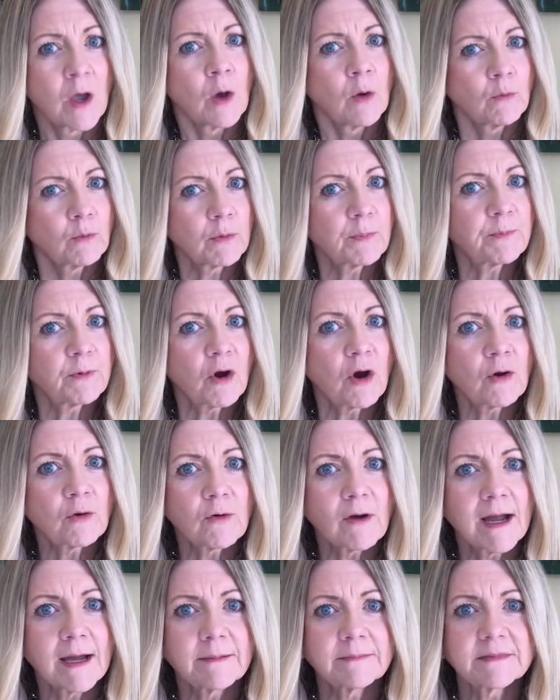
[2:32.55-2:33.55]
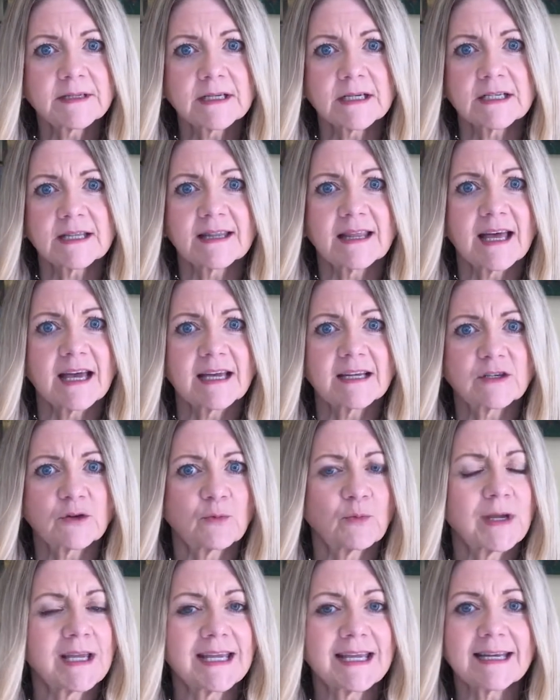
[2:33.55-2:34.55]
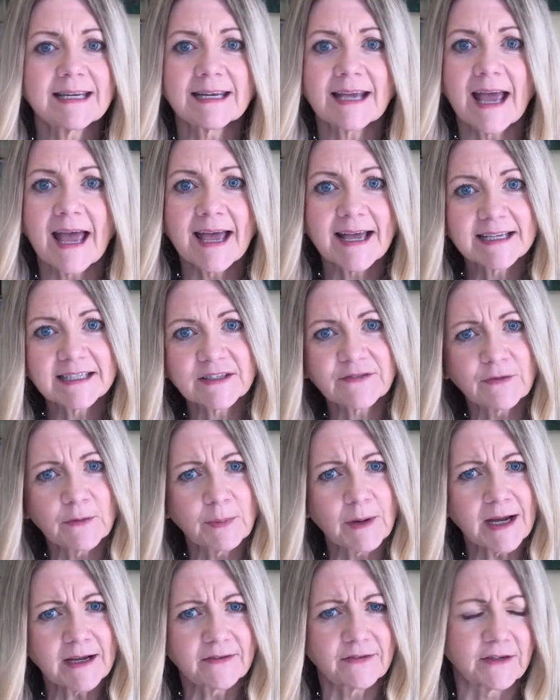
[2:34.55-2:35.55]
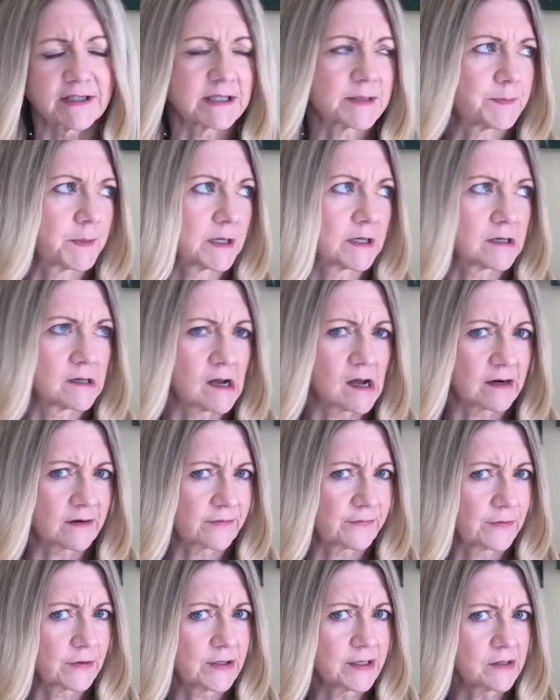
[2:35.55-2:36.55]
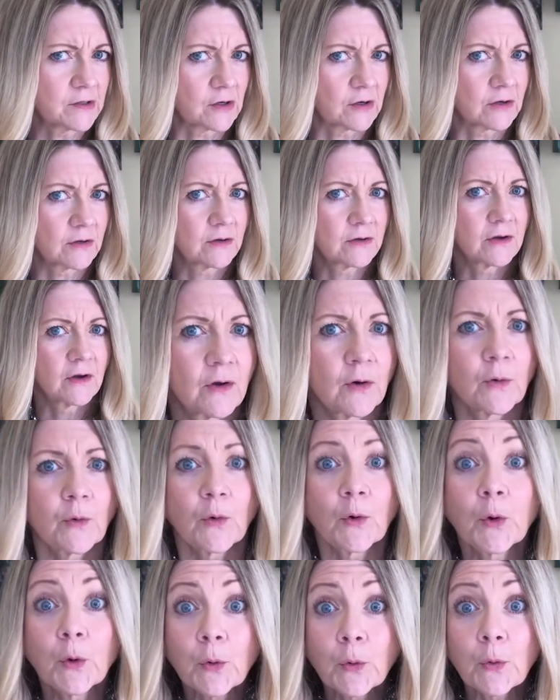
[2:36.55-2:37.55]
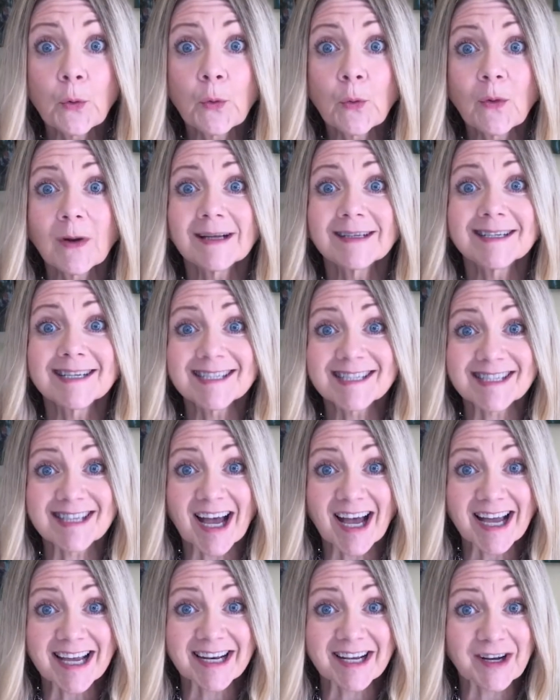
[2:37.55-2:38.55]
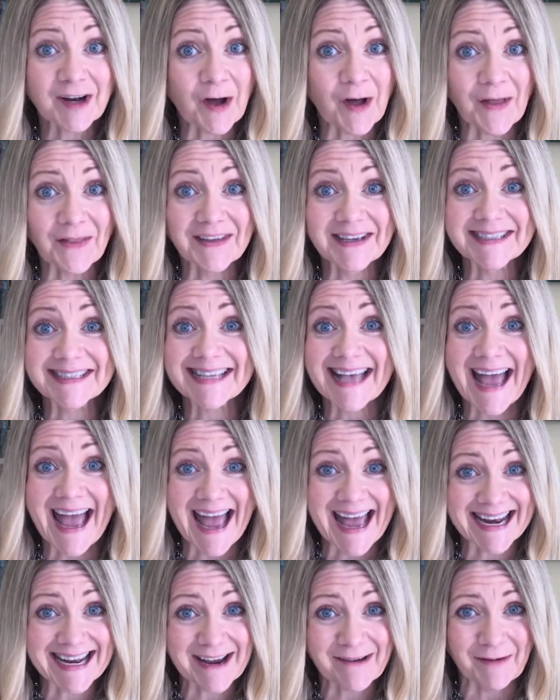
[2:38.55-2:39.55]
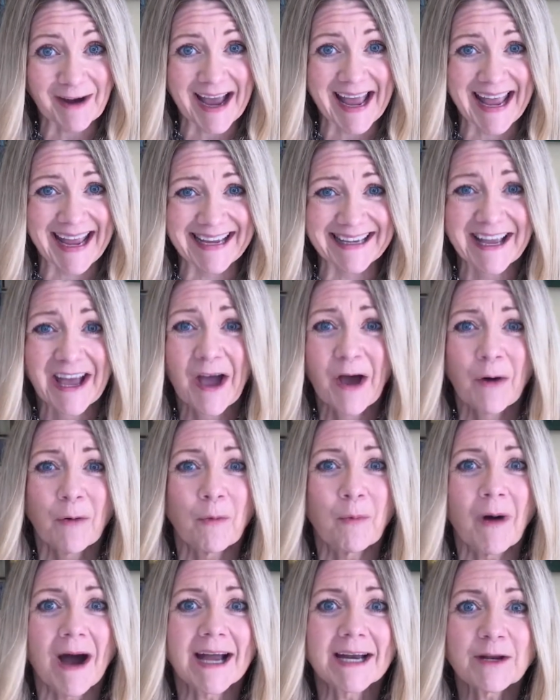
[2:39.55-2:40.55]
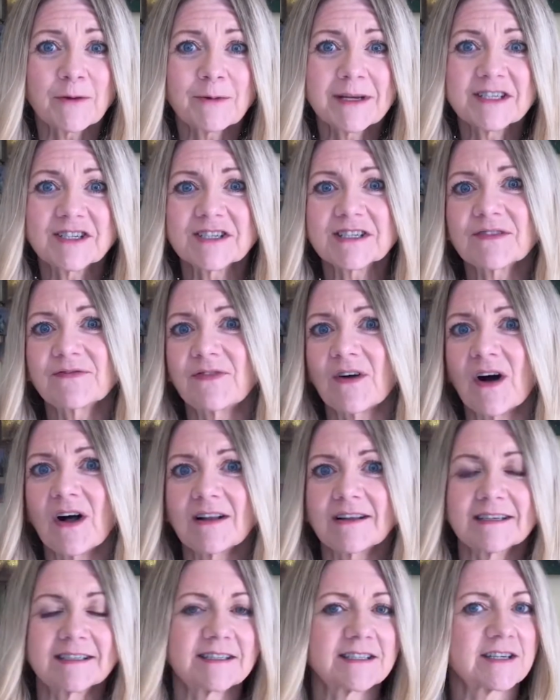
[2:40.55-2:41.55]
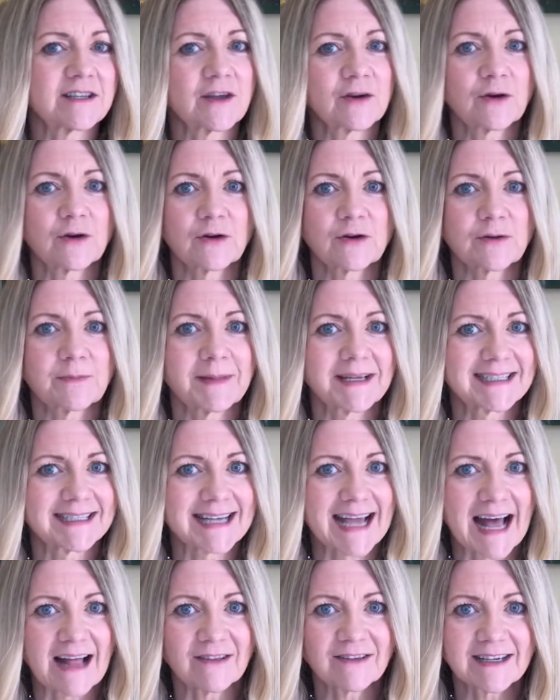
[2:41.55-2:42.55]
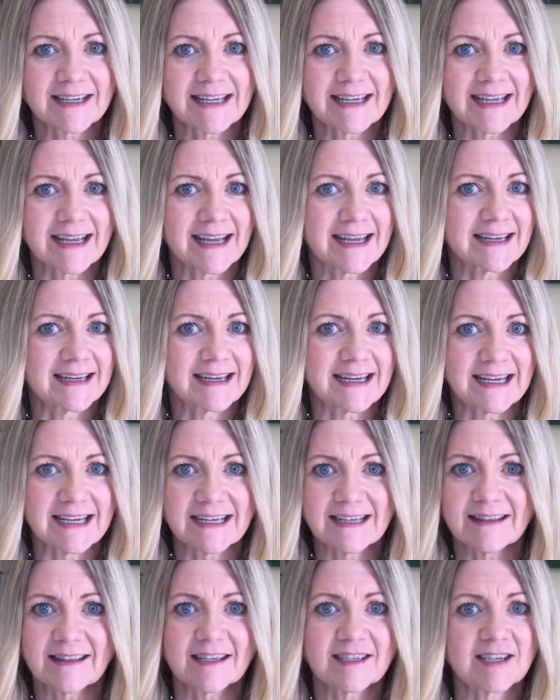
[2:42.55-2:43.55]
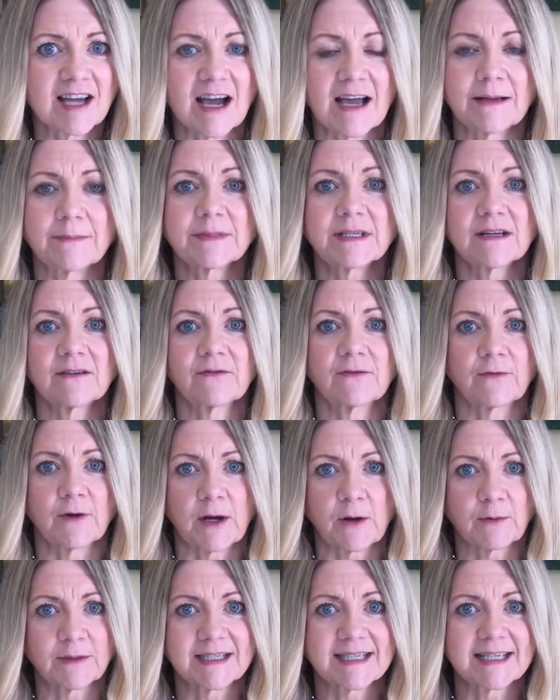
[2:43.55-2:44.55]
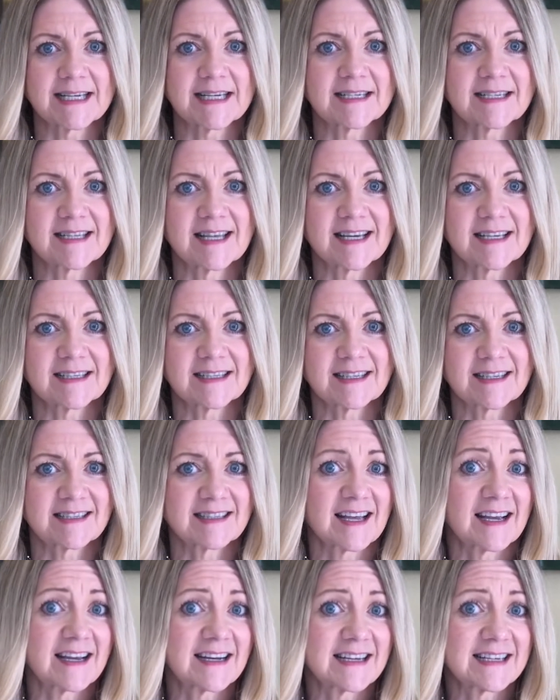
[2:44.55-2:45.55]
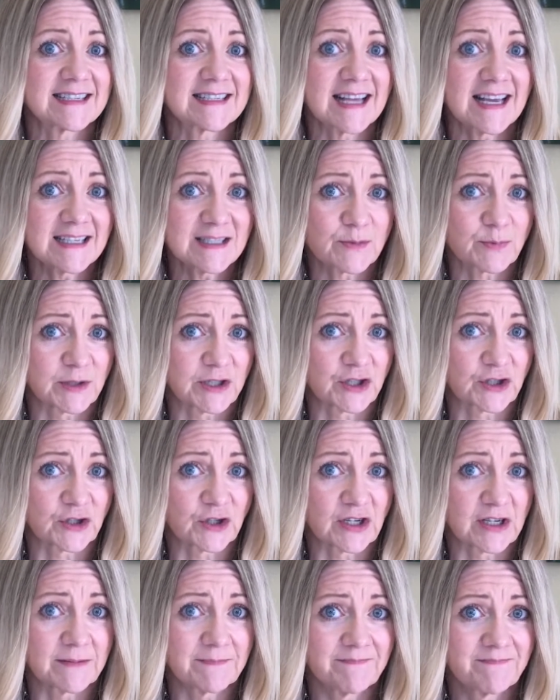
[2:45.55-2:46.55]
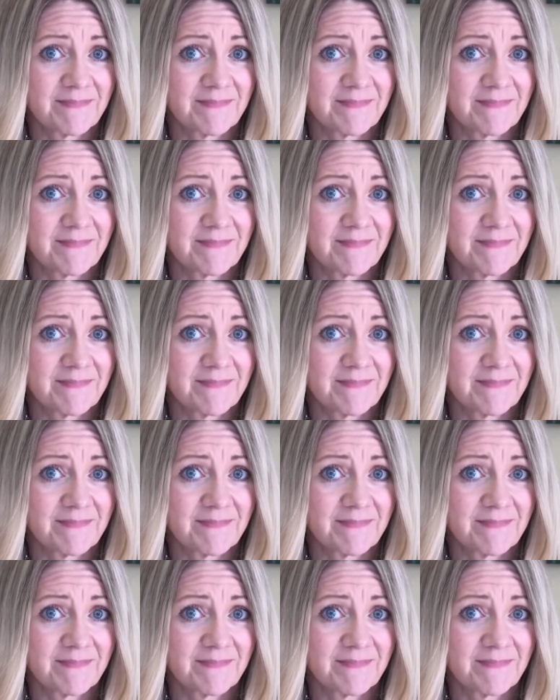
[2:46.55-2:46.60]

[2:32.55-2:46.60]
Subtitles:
We're programmed that we eat eggs for breakfast, but not for dinner. Who decided all this anyway? Why do we just fall into the herd mentality and eat at the times and frequencies that society says we should,